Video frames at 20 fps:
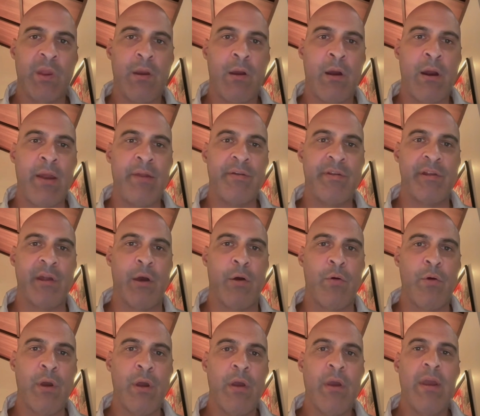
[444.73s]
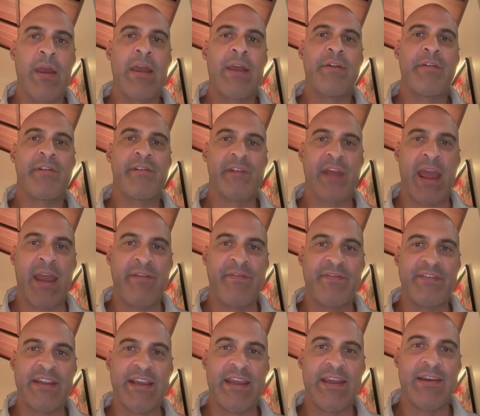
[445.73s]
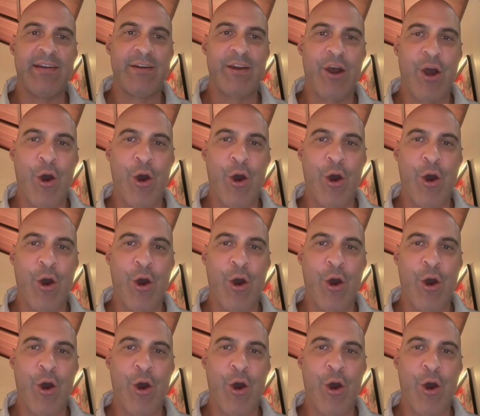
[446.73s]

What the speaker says: All right, so safety,